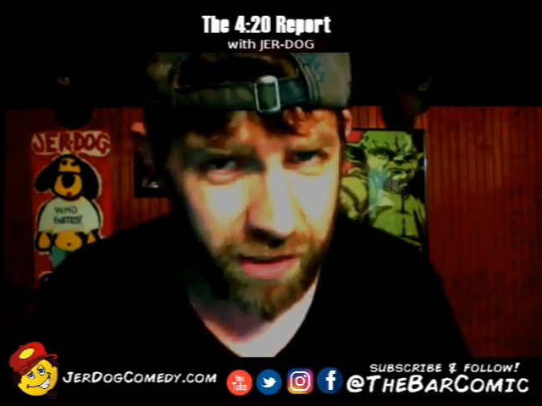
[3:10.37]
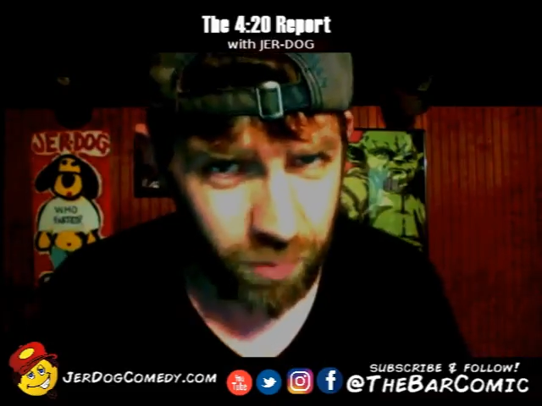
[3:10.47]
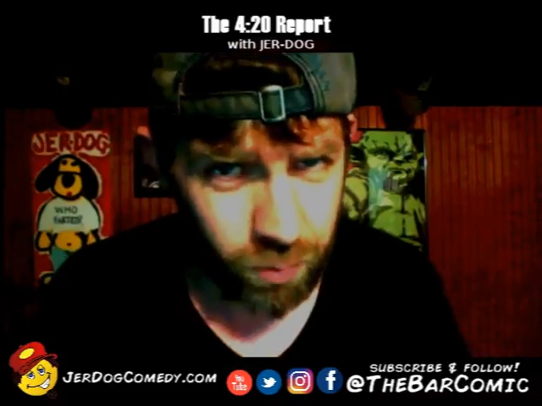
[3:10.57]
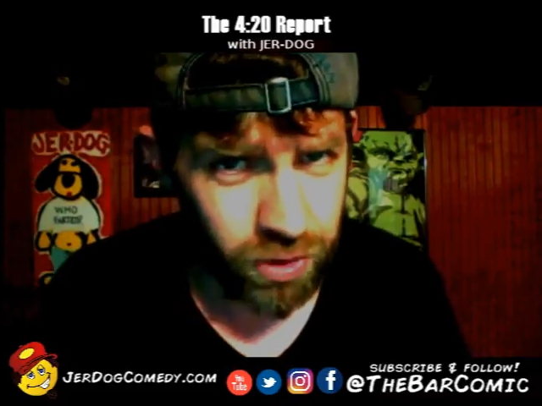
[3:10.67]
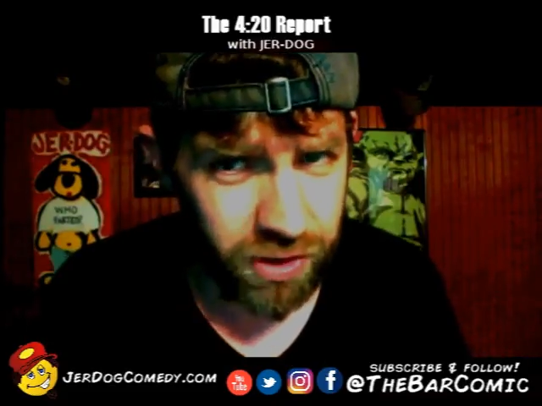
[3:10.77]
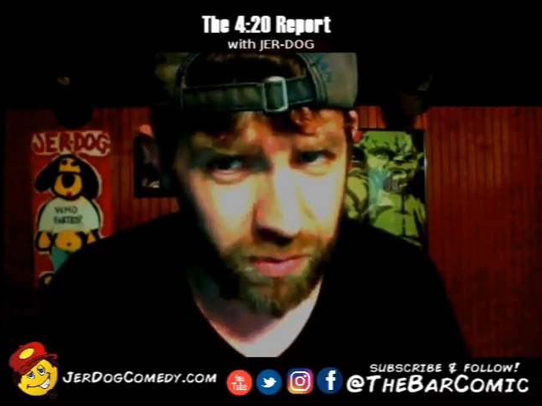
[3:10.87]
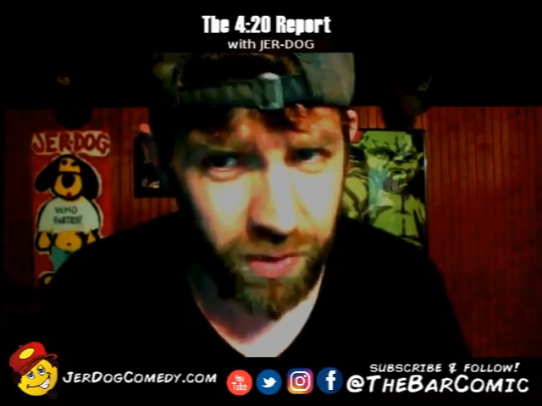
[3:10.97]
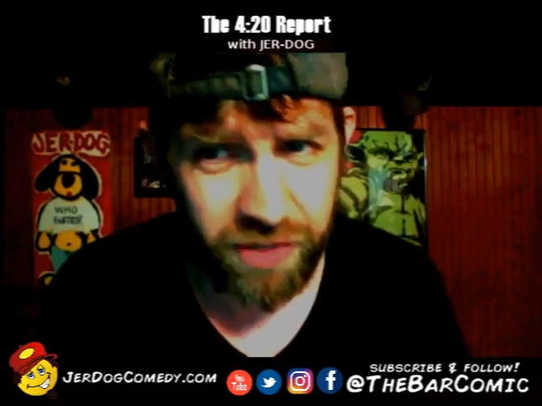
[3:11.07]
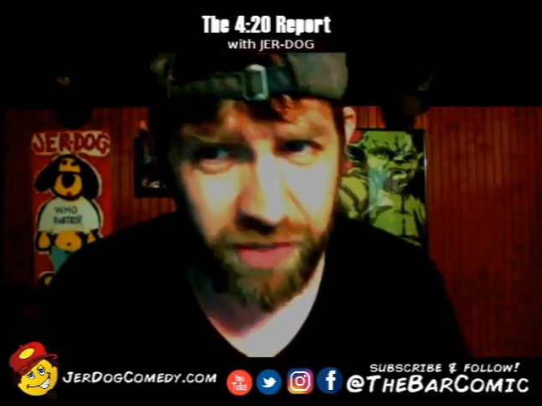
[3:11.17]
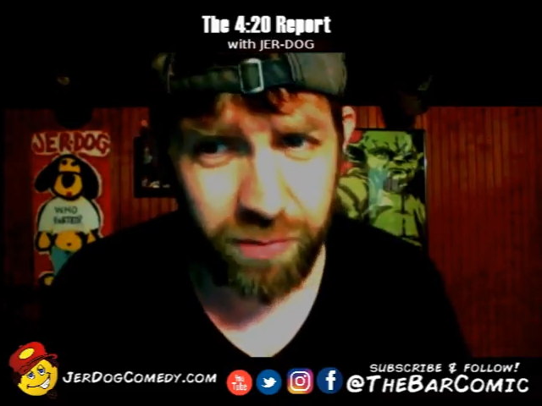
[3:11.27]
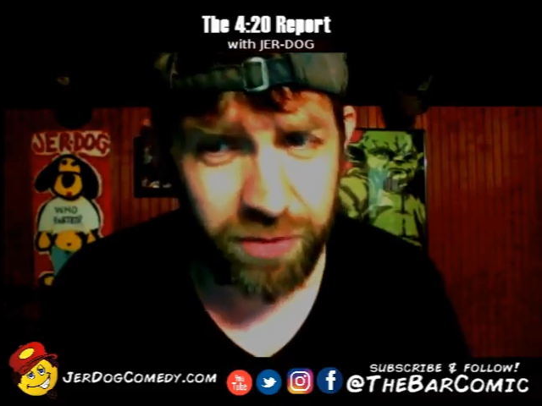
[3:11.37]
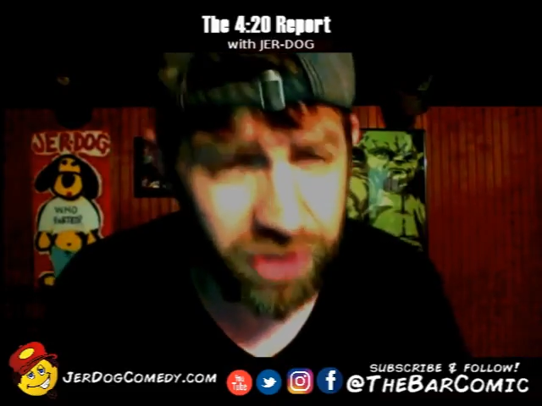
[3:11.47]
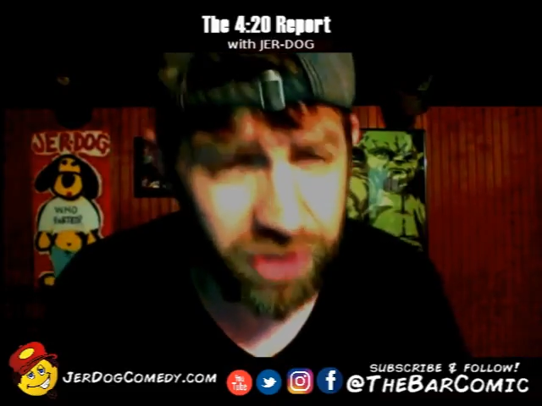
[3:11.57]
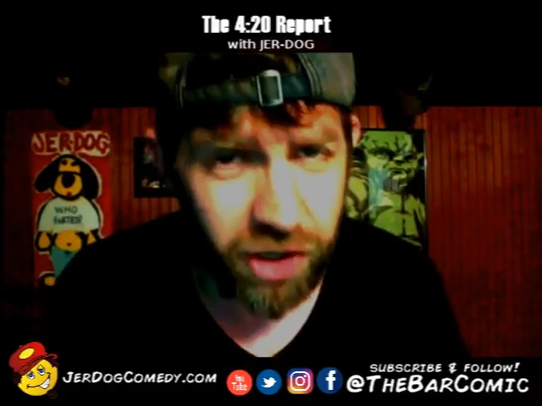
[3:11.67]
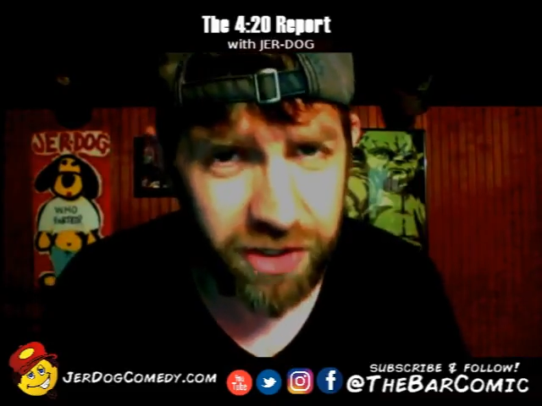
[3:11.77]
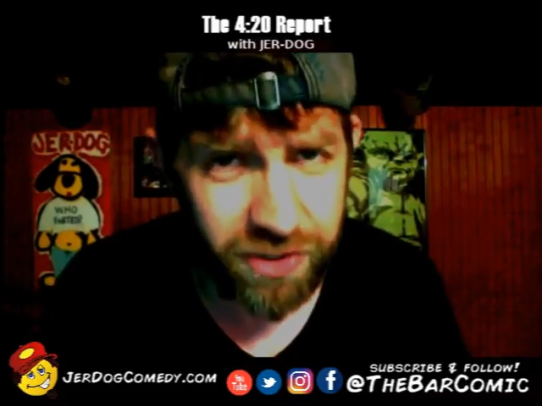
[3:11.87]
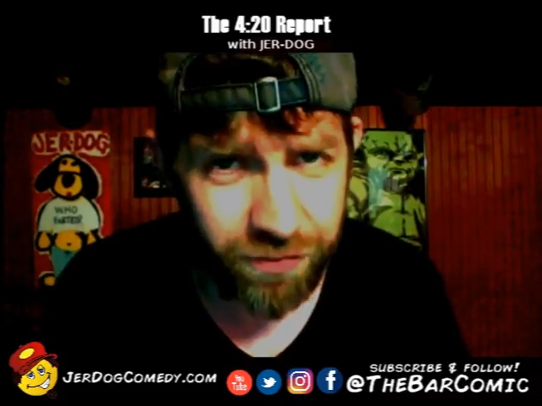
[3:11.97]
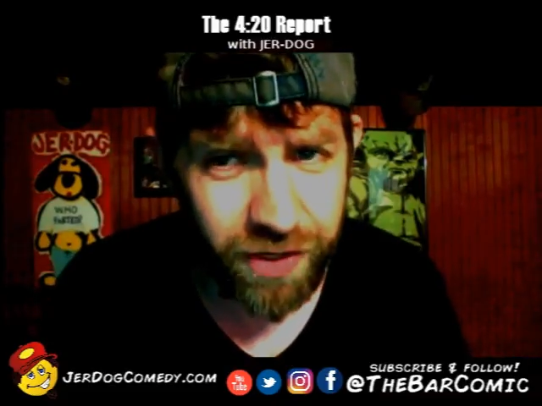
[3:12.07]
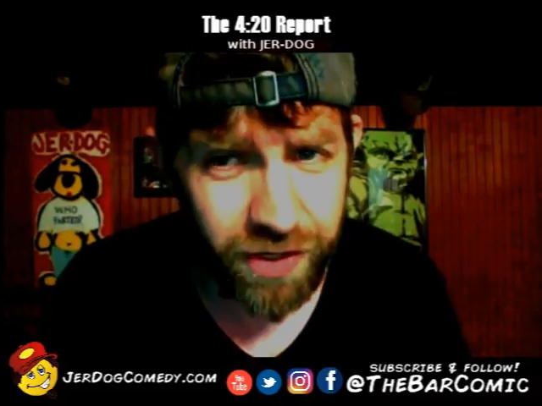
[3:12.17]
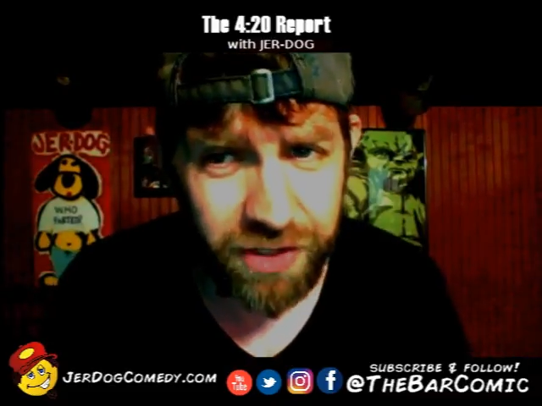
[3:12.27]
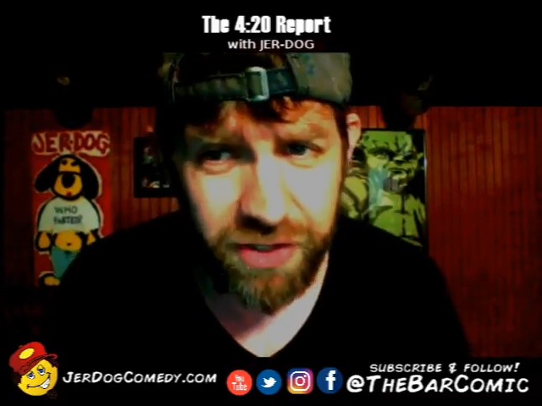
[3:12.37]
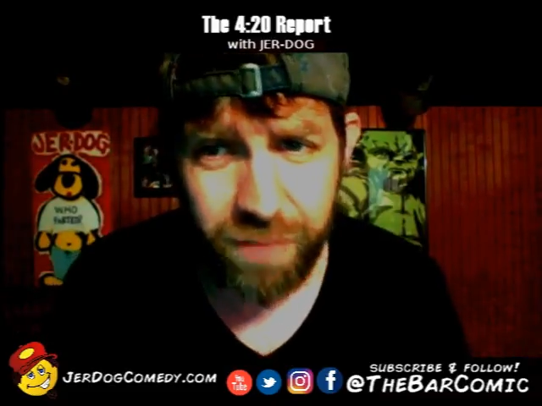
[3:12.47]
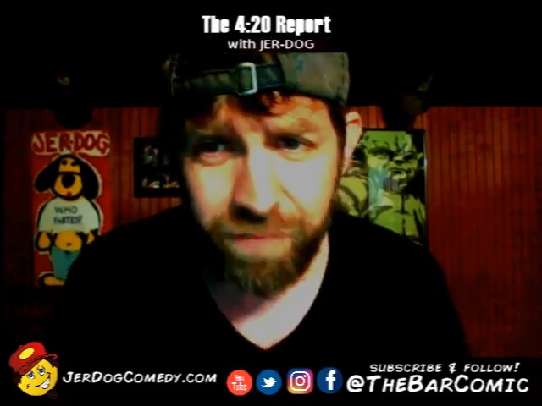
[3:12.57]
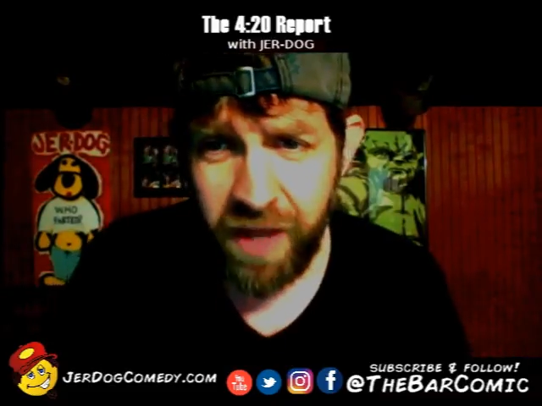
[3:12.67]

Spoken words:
It really was, from start to finish.